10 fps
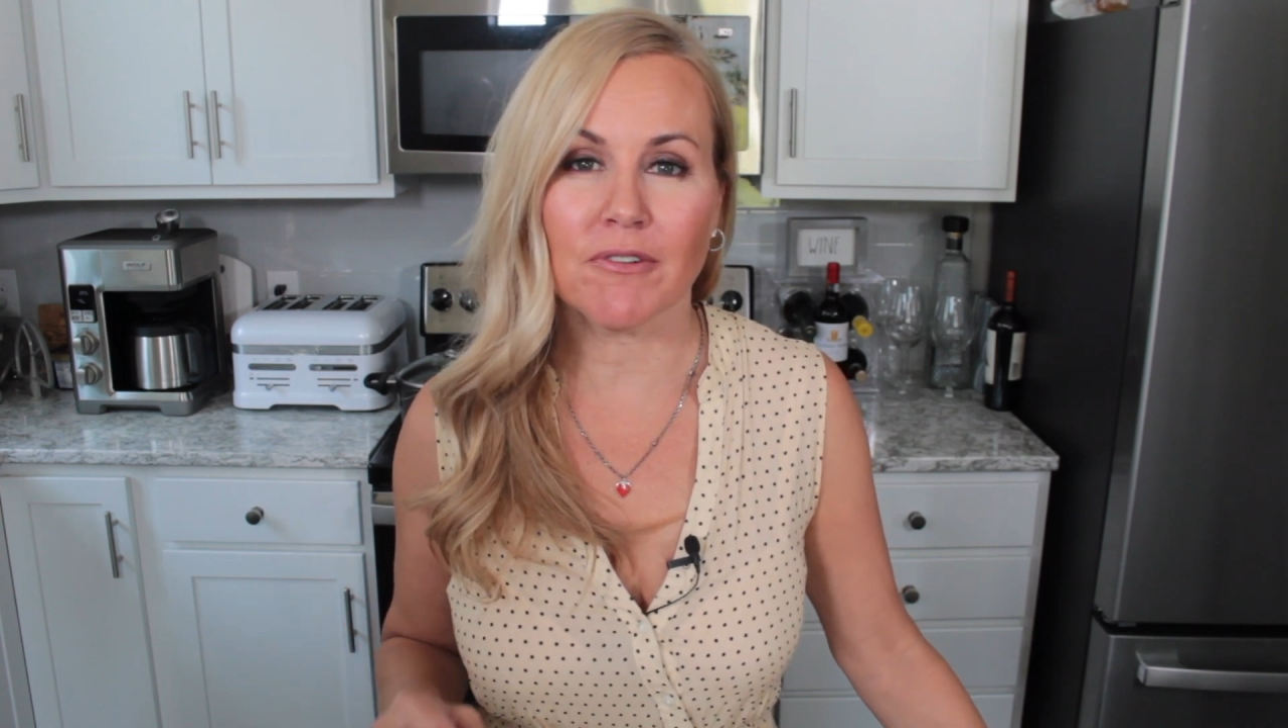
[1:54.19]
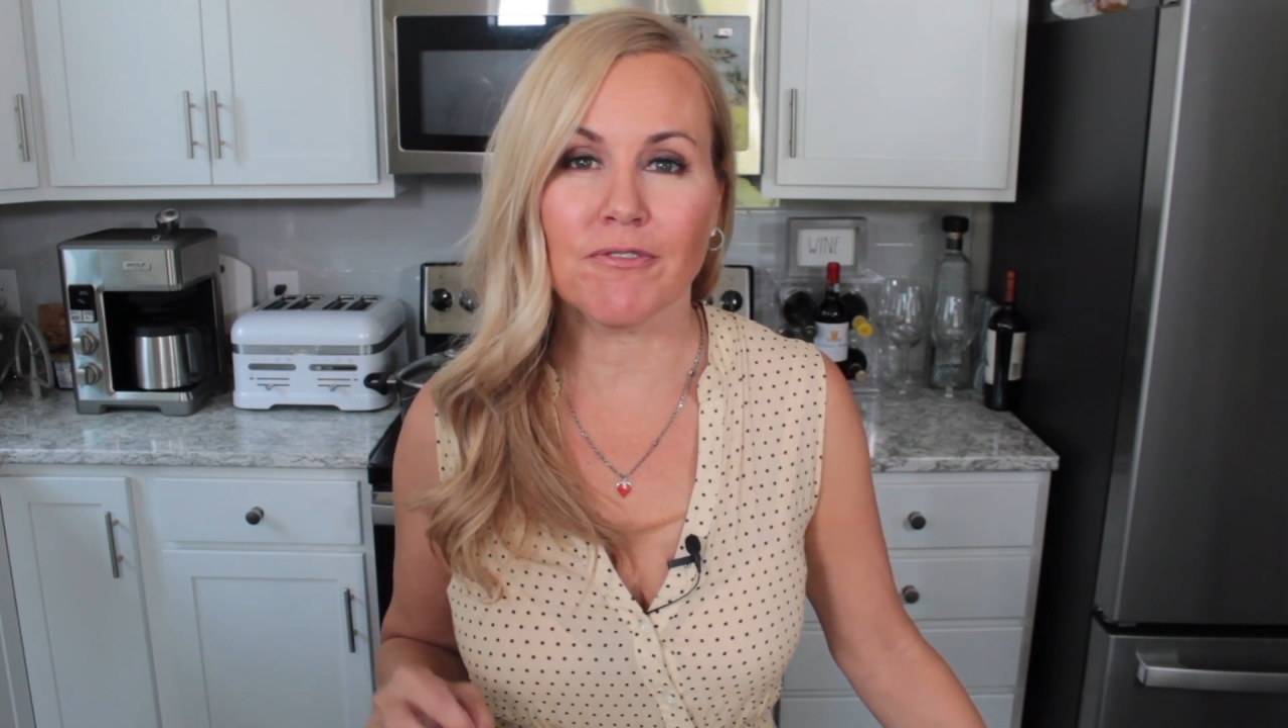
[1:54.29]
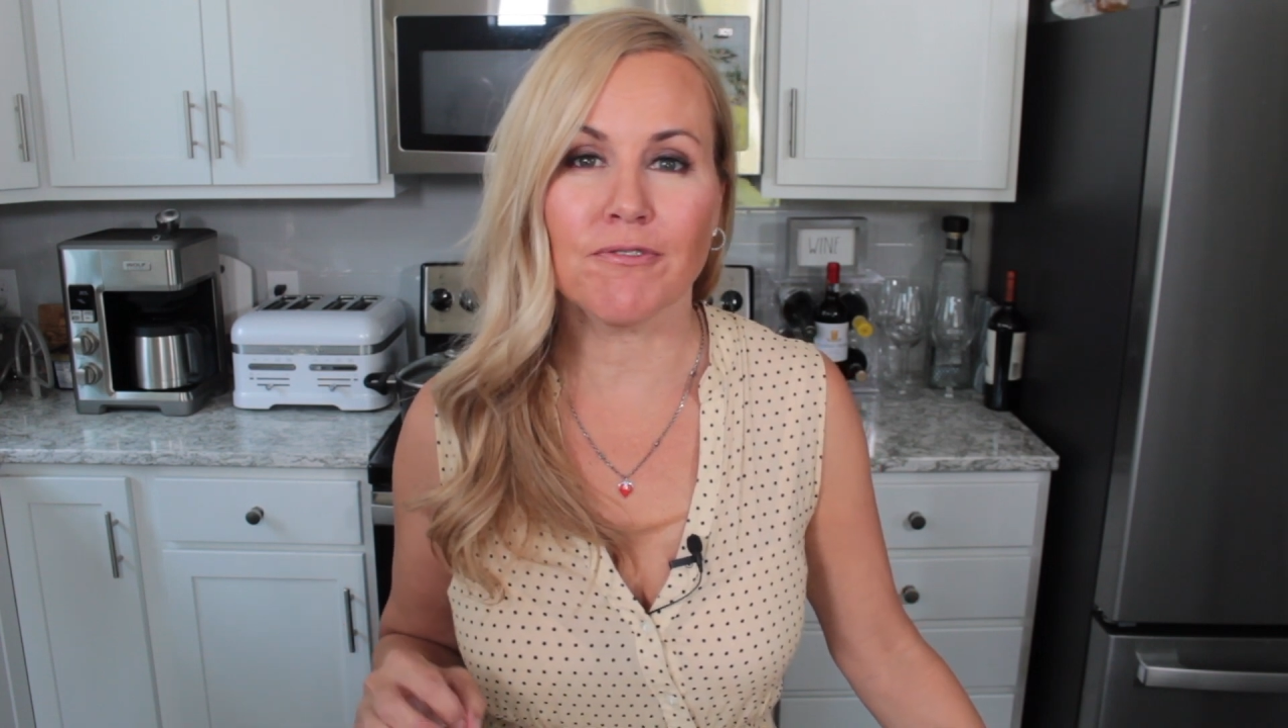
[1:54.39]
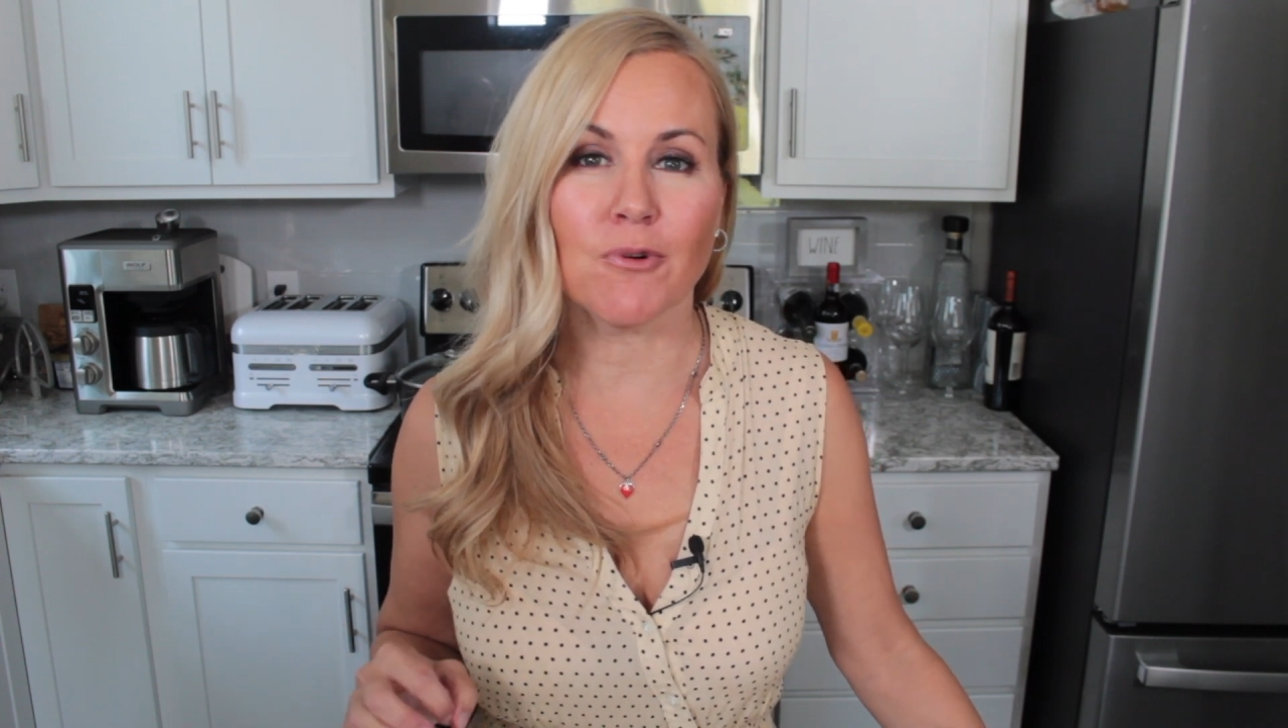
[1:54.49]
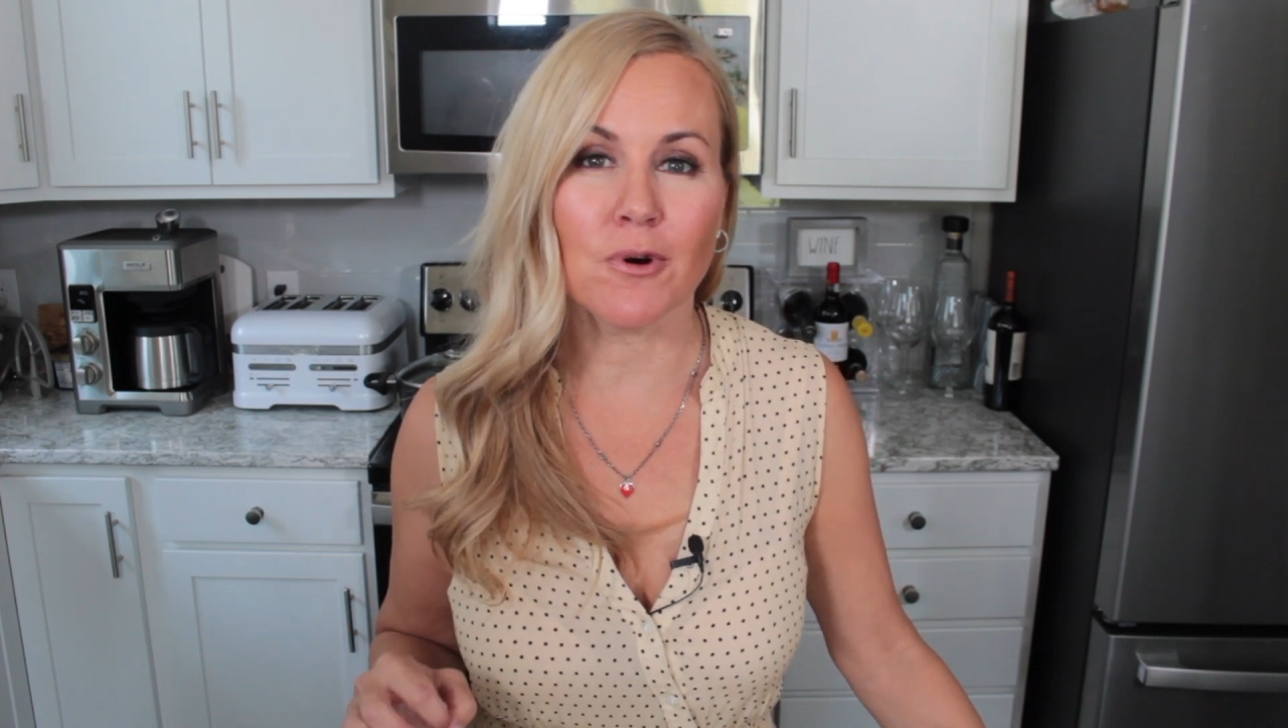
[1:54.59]

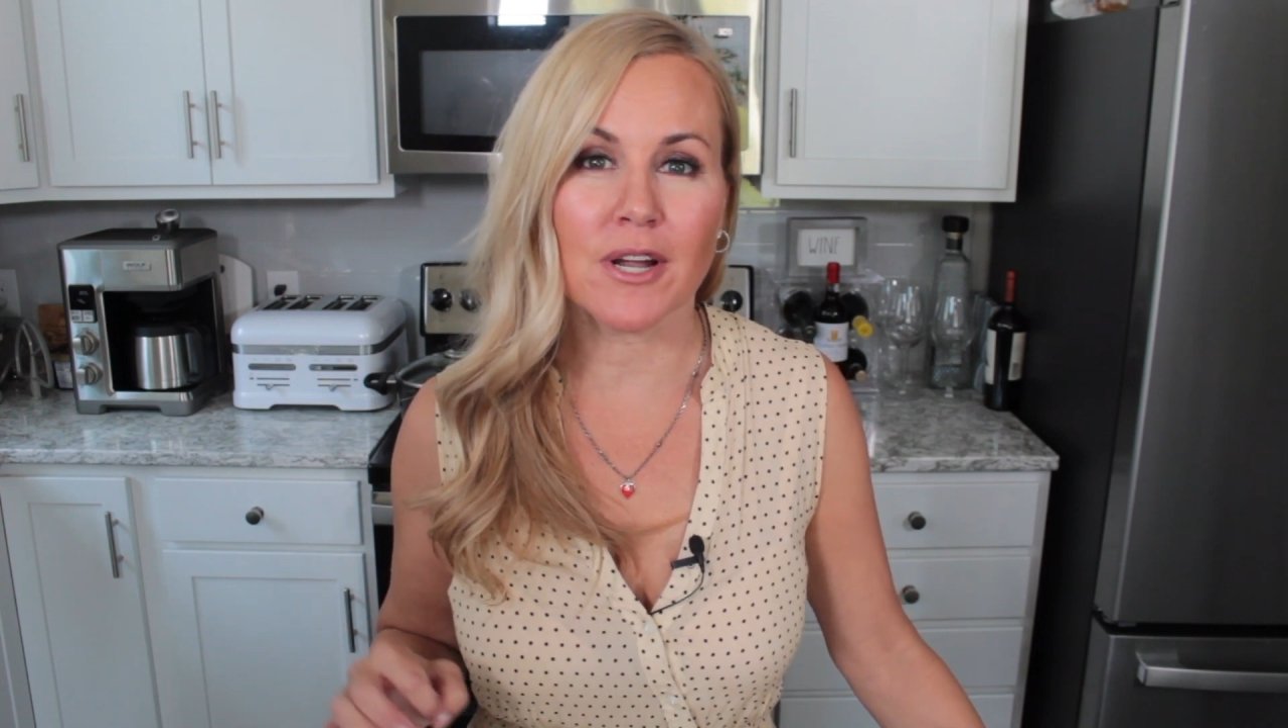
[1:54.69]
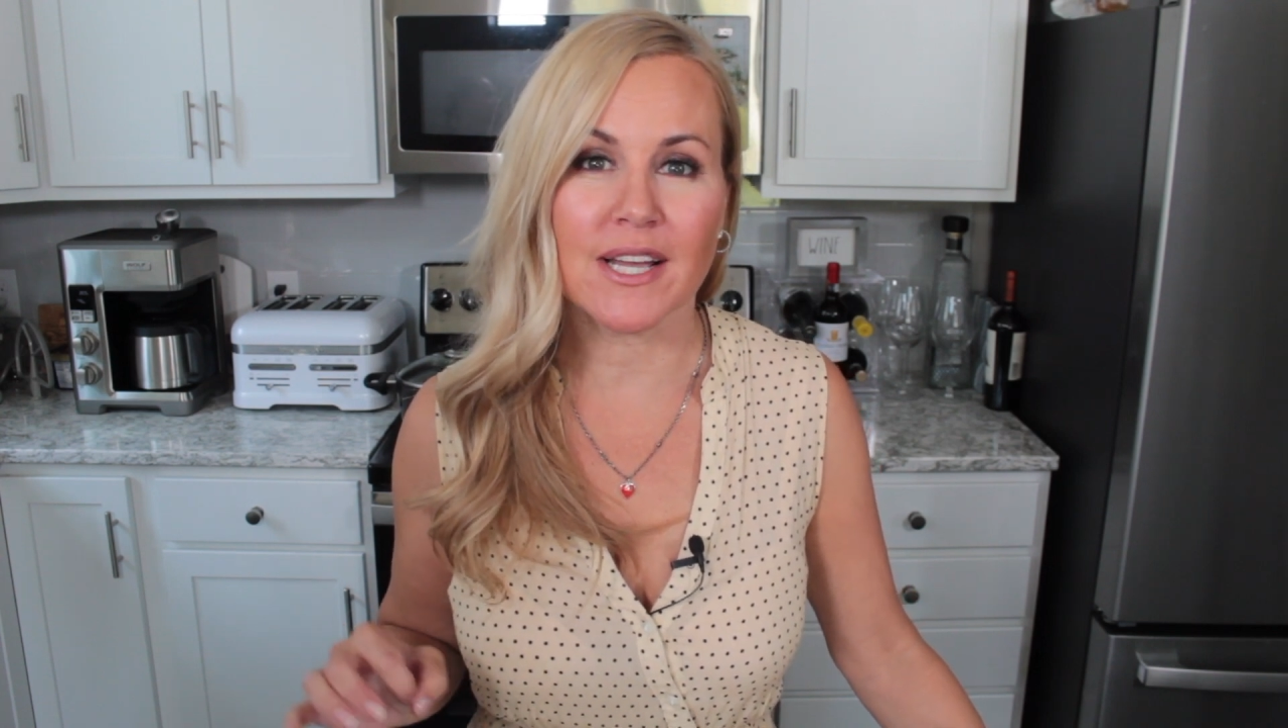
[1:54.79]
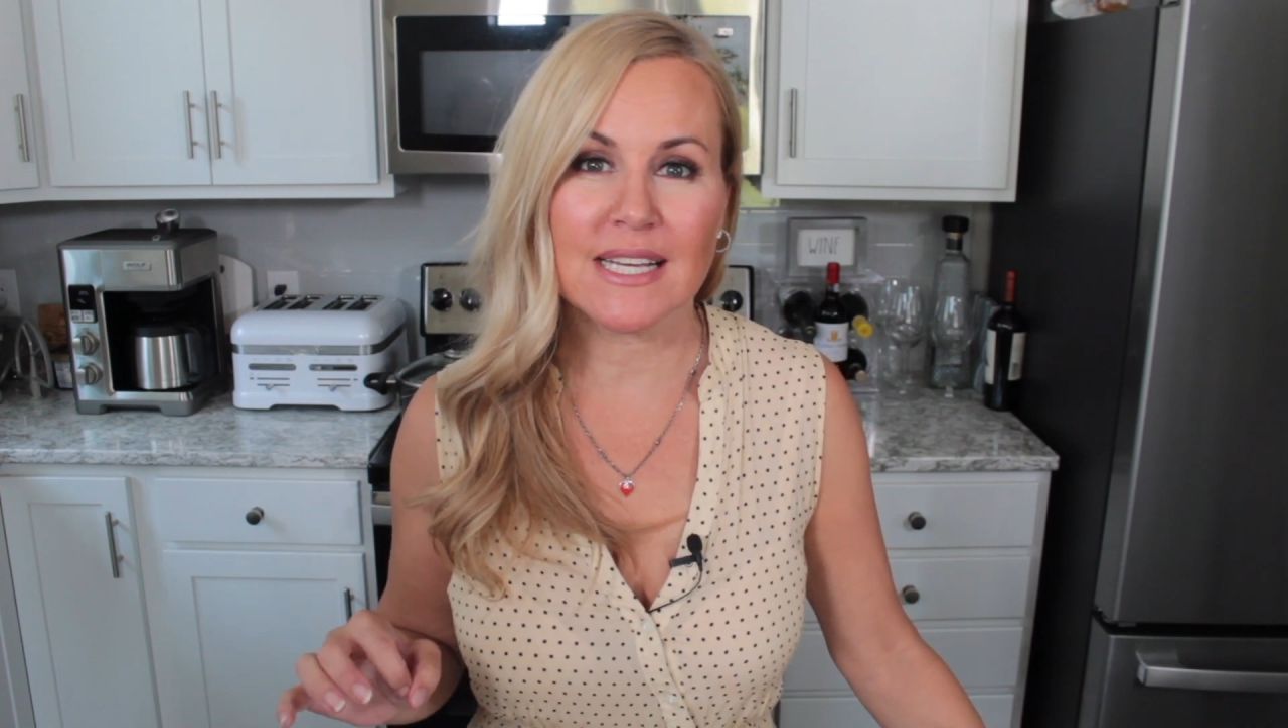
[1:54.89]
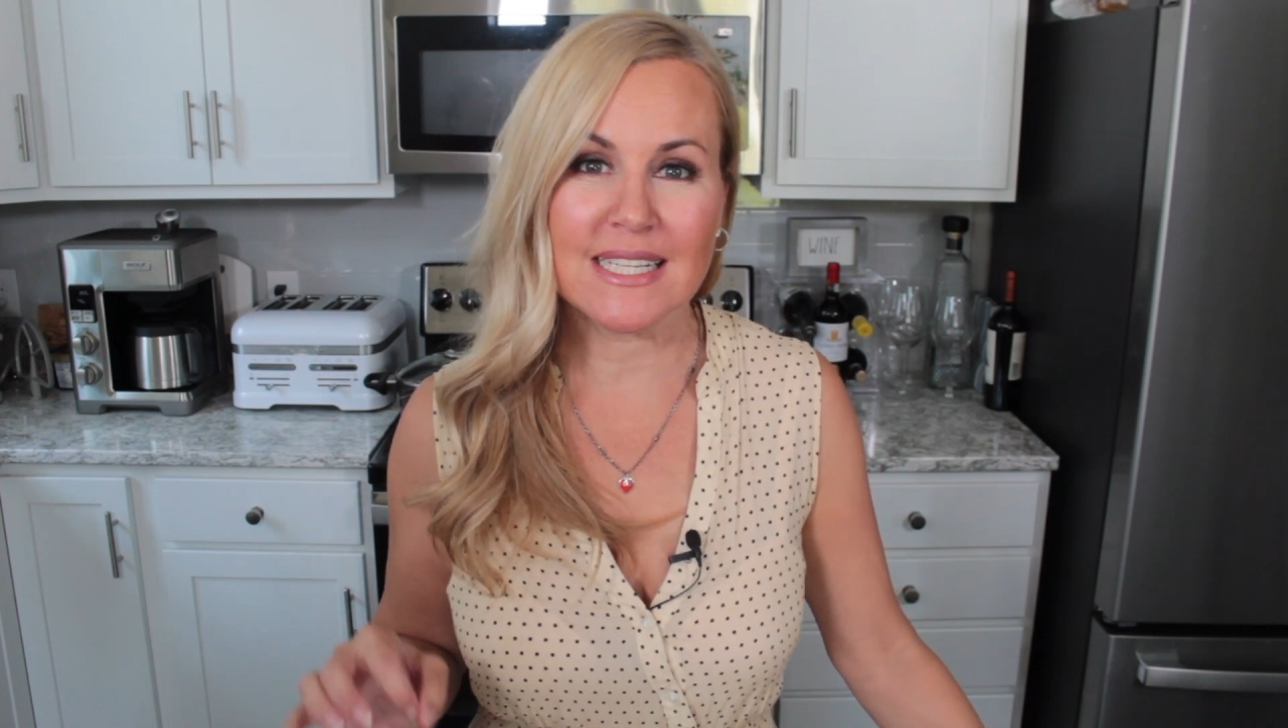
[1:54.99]
fork